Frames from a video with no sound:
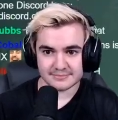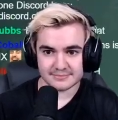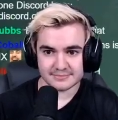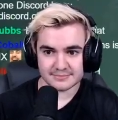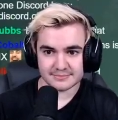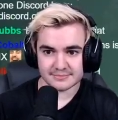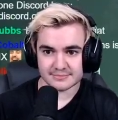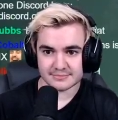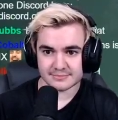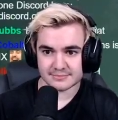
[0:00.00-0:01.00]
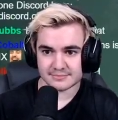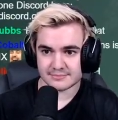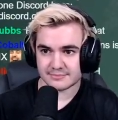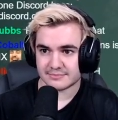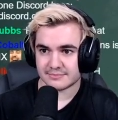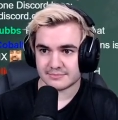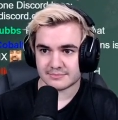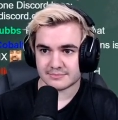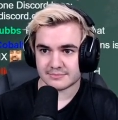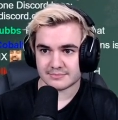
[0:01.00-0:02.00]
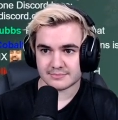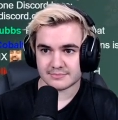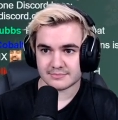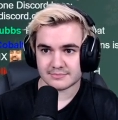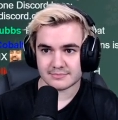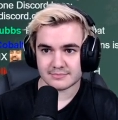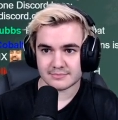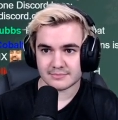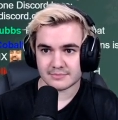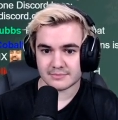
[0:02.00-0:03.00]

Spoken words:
Nothing is said.